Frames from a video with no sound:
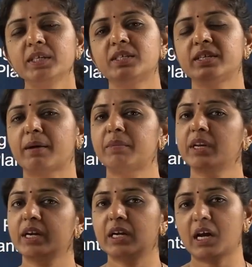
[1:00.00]
this
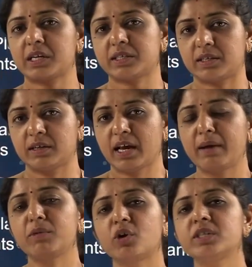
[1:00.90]
chapter at last.
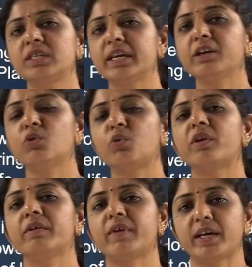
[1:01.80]
I am not saying
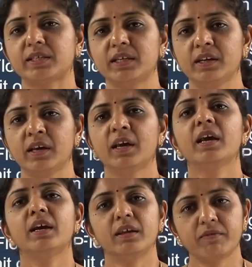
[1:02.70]
don't revise it,
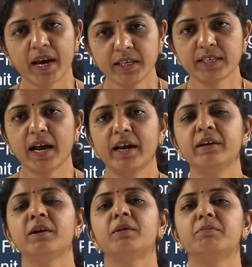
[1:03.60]
revise
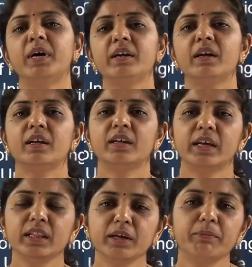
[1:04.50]
that, but
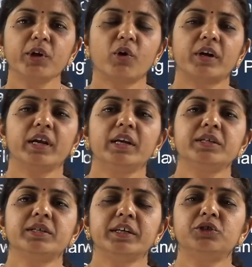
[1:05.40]
in the priority
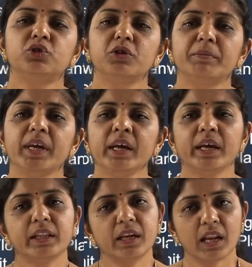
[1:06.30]
list it should
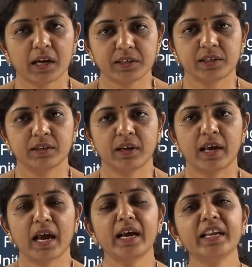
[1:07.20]
be in the last.
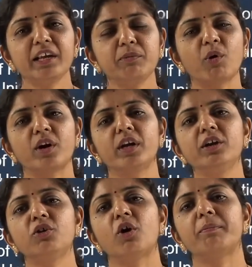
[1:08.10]
An
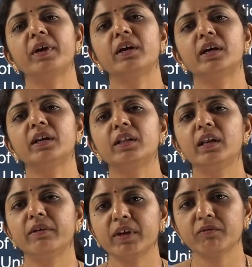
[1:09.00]
important topic under the
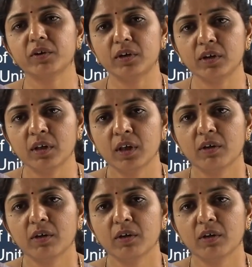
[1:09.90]
living world